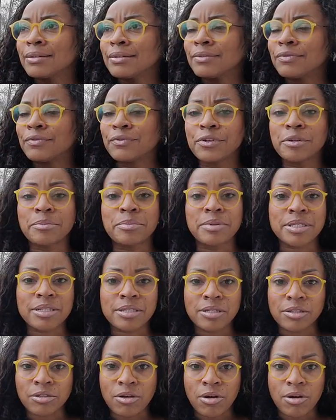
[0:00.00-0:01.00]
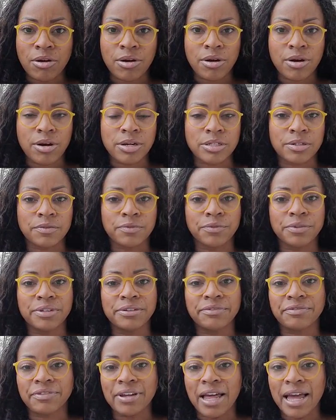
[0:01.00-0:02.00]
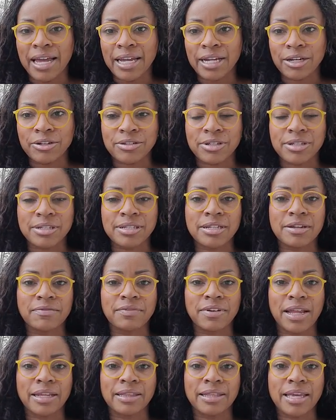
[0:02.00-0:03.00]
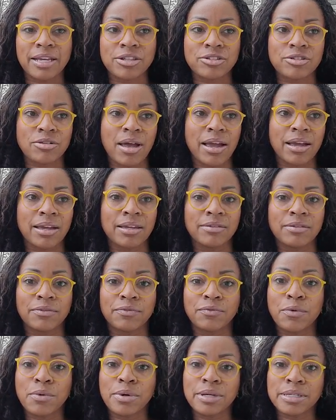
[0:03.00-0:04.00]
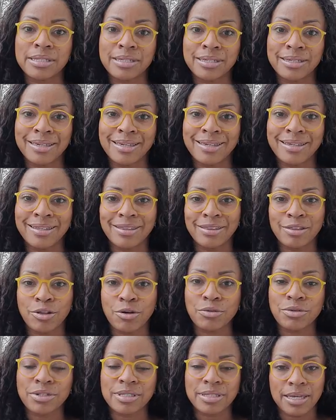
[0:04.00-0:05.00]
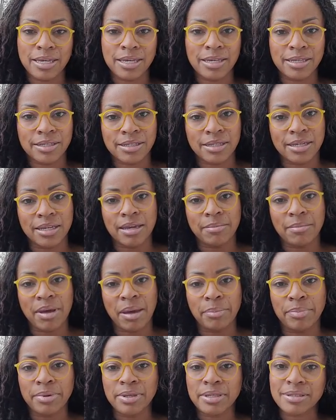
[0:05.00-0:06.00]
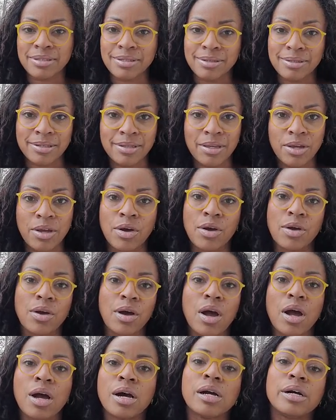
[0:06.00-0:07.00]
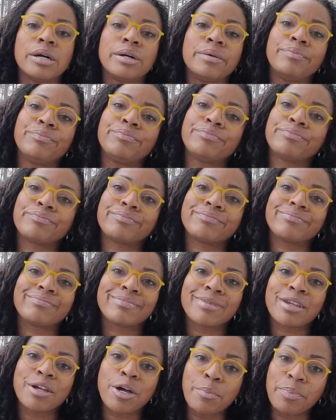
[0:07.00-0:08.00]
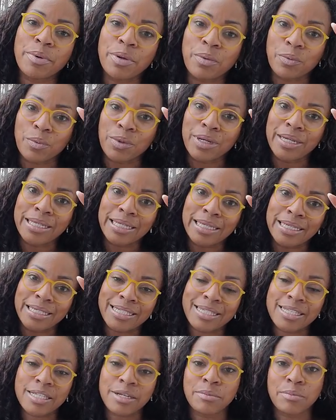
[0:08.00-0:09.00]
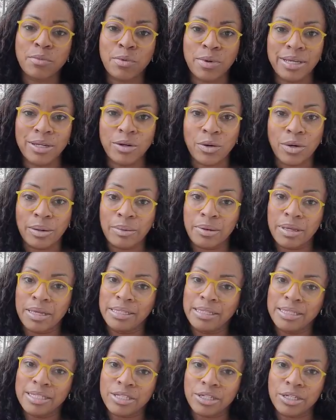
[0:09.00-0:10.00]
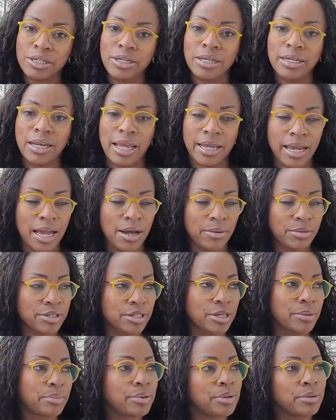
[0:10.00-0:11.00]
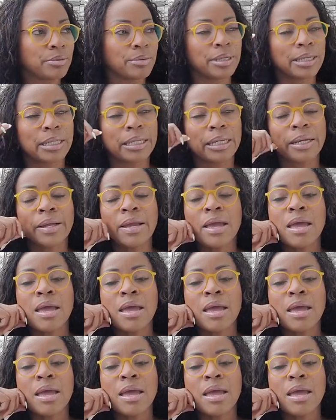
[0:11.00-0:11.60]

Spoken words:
free business cards and free flyers and stuff like that. So I could afford to get those things to get my business um, up and running somewhat, or at least look like I was up and running.